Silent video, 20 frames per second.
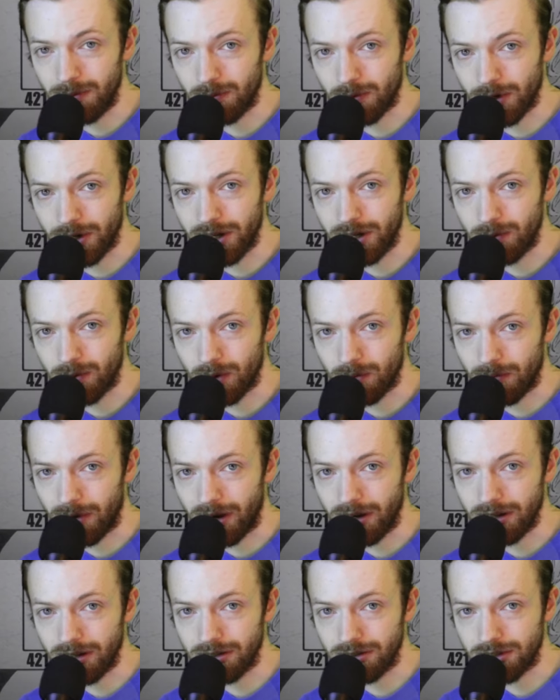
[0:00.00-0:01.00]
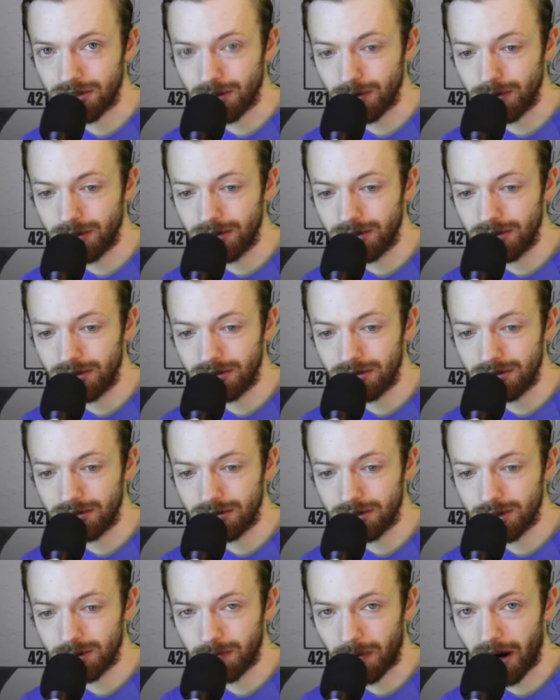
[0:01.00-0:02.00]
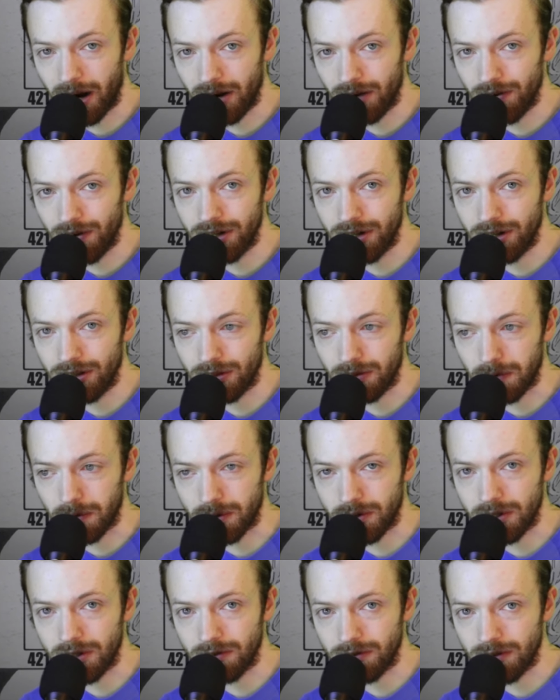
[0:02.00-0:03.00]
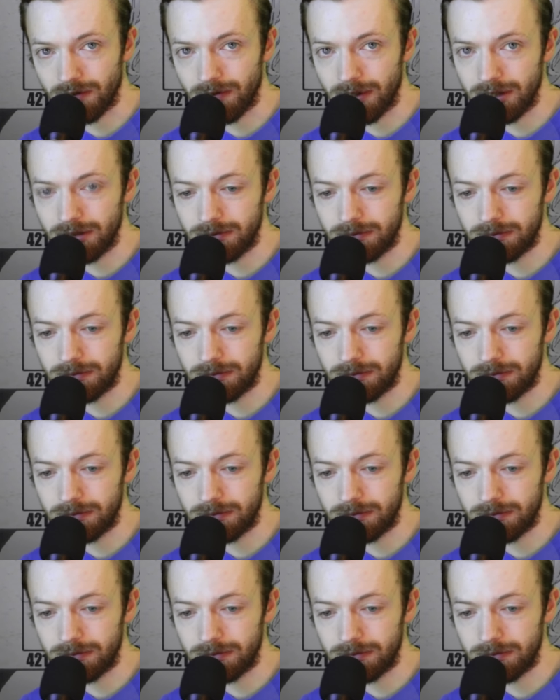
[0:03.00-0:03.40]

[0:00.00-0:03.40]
reading more manga so inspiring and thrilling for me.